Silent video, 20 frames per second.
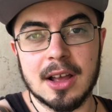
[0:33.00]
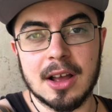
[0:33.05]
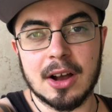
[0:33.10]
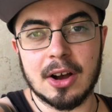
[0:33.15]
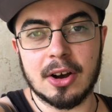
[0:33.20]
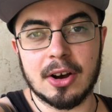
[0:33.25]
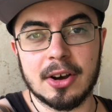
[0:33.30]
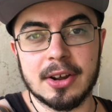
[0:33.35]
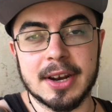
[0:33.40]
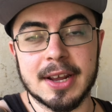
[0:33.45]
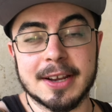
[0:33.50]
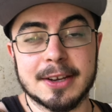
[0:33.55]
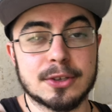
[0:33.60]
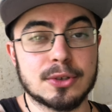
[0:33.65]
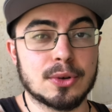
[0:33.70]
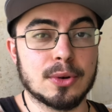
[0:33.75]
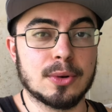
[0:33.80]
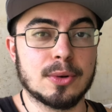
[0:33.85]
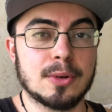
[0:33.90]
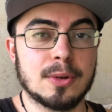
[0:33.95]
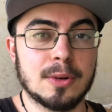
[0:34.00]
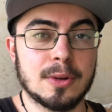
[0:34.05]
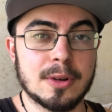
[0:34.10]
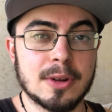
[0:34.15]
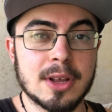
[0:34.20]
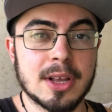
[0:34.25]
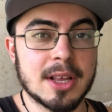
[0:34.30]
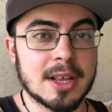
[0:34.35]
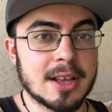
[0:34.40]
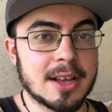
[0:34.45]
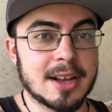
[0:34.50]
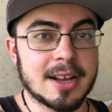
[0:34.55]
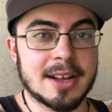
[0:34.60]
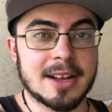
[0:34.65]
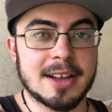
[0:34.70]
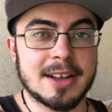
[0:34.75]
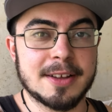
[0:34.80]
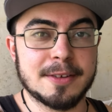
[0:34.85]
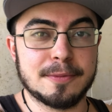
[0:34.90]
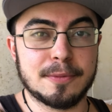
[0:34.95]
on external
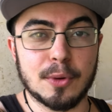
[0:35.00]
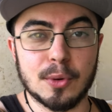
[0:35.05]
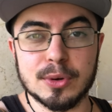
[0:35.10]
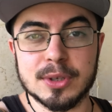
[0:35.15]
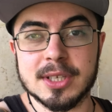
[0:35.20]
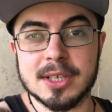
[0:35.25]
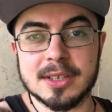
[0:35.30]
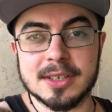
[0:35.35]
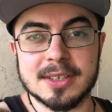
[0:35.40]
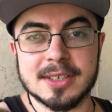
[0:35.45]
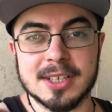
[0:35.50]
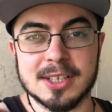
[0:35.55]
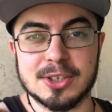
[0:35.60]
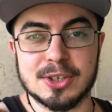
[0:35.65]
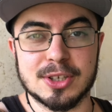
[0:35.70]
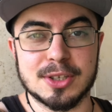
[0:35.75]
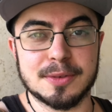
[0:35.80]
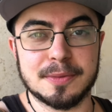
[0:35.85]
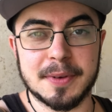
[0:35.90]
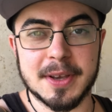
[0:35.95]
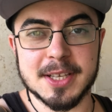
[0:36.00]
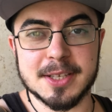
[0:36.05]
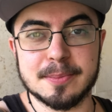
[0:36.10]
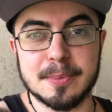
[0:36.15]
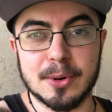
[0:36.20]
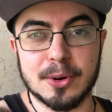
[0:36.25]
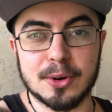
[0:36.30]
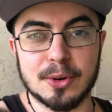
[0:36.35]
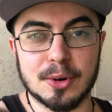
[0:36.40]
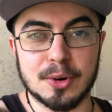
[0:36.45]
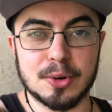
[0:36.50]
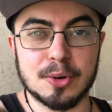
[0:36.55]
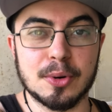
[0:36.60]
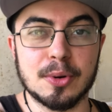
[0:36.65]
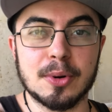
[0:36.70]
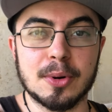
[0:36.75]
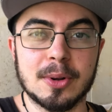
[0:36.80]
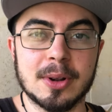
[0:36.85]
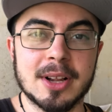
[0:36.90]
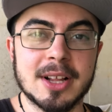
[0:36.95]
uh, forces such as Facebook or
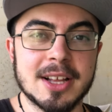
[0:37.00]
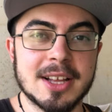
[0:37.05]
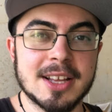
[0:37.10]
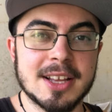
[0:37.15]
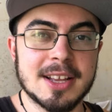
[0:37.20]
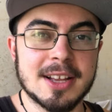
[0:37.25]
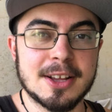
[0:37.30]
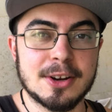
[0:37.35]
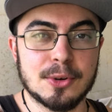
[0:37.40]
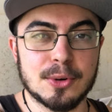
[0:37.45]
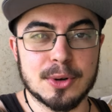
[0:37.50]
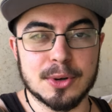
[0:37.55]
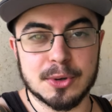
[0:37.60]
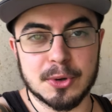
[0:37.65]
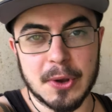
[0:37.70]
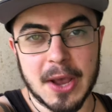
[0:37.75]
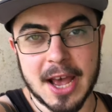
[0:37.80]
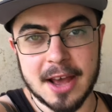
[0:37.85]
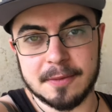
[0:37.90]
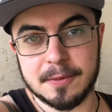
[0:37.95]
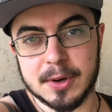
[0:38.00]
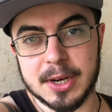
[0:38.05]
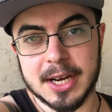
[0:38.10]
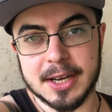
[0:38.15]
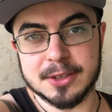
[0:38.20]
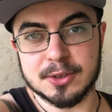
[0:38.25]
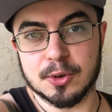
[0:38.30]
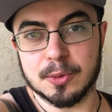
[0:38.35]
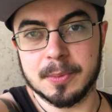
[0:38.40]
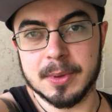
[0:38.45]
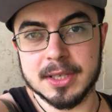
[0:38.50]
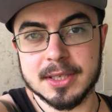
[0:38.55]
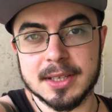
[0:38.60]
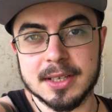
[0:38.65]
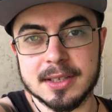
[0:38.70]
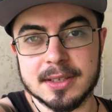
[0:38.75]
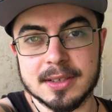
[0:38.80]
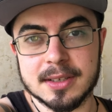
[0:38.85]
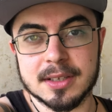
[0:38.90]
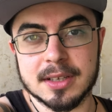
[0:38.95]
Google in order to advertise your
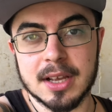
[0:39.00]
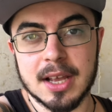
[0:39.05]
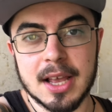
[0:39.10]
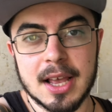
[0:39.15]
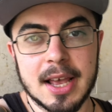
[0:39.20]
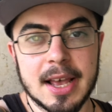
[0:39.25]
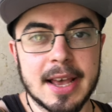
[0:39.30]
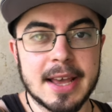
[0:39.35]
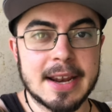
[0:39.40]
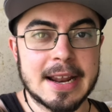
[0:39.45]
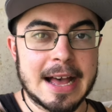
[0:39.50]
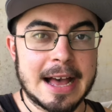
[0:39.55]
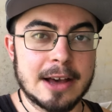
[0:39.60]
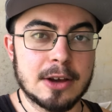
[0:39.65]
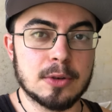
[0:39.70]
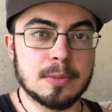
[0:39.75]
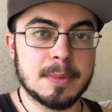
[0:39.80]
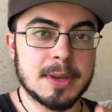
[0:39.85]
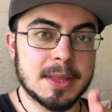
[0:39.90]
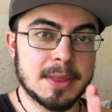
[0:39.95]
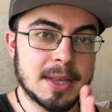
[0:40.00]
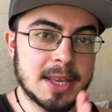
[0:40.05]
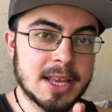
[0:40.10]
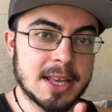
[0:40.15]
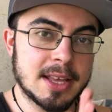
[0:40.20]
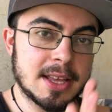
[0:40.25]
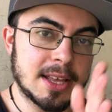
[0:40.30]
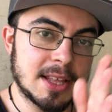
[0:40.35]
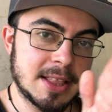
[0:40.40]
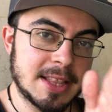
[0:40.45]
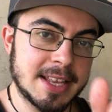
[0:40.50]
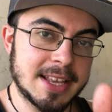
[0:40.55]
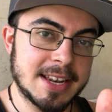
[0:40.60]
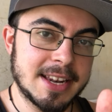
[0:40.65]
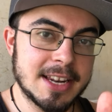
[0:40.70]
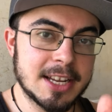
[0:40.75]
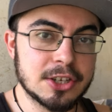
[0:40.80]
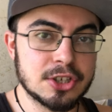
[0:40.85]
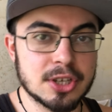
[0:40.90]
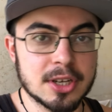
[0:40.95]
business, and how to be the, the
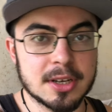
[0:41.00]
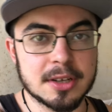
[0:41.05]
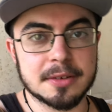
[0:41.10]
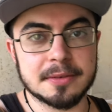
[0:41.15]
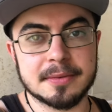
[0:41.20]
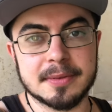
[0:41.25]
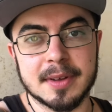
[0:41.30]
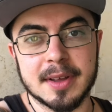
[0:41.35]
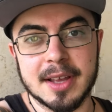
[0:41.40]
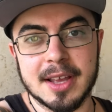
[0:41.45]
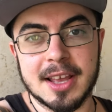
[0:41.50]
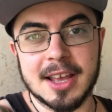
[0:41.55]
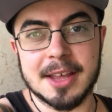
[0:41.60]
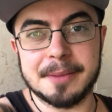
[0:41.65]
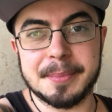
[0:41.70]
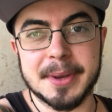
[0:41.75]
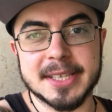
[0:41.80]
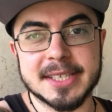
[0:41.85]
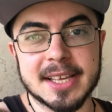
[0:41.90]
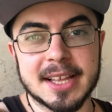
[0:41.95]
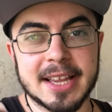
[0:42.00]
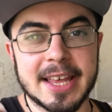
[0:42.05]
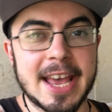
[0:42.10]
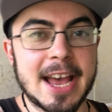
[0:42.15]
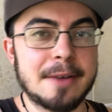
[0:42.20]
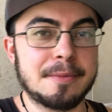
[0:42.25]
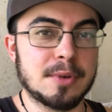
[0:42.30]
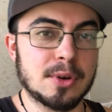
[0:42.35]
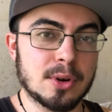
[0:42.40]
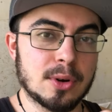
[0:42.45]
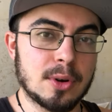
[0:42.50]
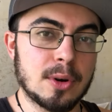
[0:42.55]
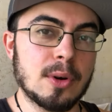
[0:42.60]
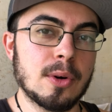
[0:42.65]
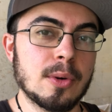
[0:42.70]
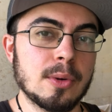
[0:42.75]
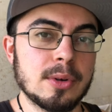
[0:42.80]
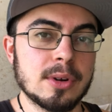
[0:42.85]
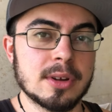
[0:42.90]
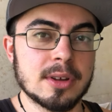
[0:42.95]
initiative and basically have your
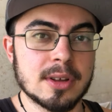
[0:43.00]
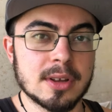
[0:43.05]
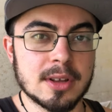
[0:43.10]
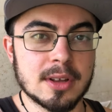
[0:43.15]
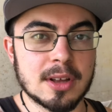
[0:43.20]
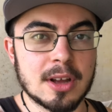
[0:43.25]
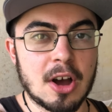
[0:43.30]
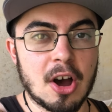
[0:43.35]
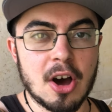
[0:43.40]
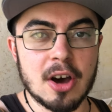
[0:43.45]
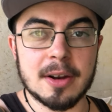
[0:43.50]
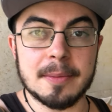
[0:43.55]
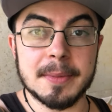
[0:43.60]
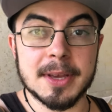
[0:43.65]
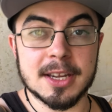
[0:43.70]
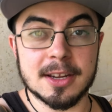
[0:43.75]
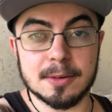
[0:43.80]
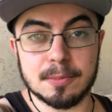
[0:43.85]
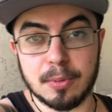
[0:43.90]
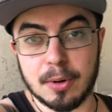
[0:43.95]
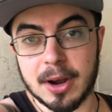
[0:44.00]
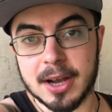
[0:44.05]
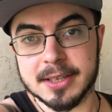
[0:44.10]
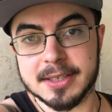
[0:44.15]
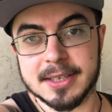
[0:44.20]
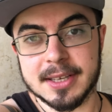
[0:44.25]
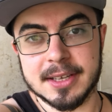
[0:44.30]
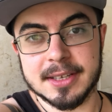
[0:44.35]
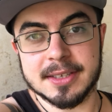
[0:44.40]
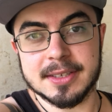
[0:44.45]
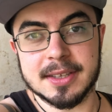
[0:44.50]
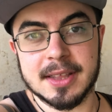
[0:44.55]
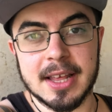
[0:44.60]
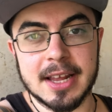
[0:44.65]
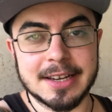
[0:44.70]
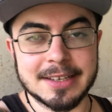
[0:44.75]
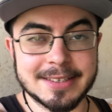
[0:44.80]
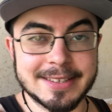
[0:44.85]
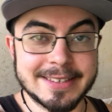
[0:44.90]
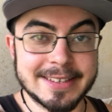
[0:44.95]
own automated process
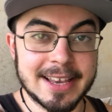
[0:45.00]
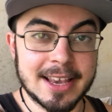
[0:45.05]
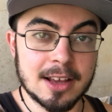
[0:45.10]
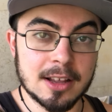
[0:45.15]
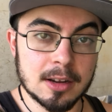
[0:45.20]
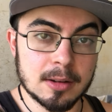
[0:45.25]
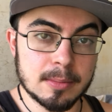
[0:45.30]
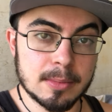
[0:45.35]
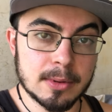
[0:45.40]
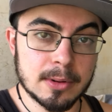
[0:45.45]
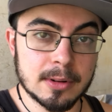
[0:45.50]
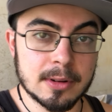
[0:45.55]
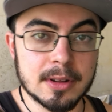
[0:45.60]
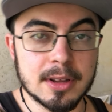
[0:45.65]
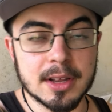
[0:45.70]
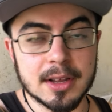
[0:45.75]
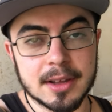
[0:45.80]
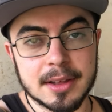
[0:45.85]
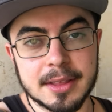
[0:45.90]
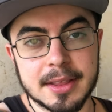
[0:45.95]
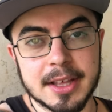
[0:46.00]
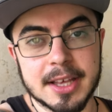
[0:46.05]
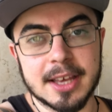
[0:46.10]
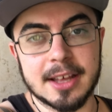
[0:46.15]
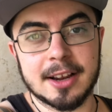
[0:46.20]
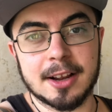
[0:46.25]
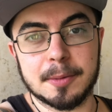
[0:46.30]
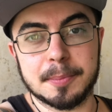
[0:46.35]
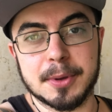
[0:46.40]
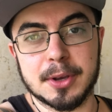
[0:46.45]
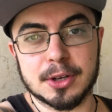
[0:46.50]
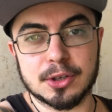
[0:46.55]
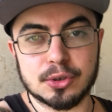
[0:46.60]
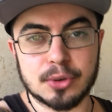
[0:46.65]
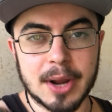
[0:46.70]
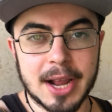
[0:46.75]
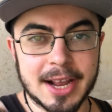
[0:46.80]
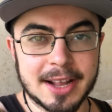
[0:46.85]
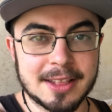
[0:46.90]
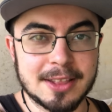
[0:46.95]
that is scalable that can help you
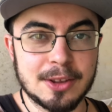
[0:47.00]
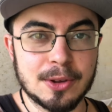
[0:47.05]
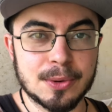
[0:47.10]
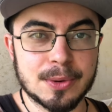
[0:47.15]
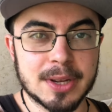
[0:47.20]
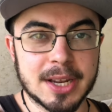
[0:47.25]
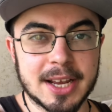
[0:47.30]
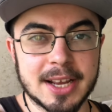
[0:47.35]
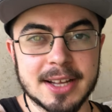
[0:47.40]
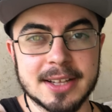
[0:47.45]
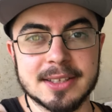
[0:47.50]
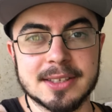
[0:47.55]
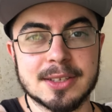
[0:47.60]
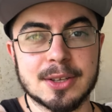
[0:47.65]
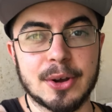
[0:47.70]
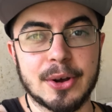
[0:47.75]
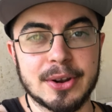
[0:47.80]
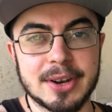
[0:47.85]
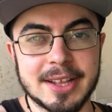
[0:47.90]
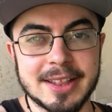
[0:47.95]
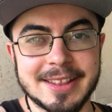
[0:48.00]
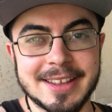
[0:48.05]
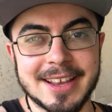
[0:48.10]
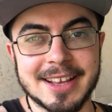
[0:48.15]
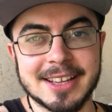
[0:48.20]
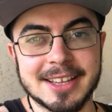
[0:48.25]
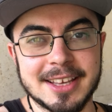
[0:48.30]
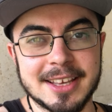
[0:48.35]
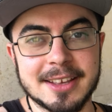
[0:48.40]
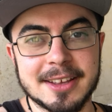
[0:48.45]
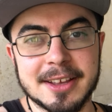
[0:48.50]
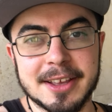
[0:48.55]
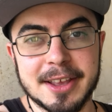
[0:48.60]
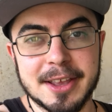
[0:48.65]
attract new clients on a daily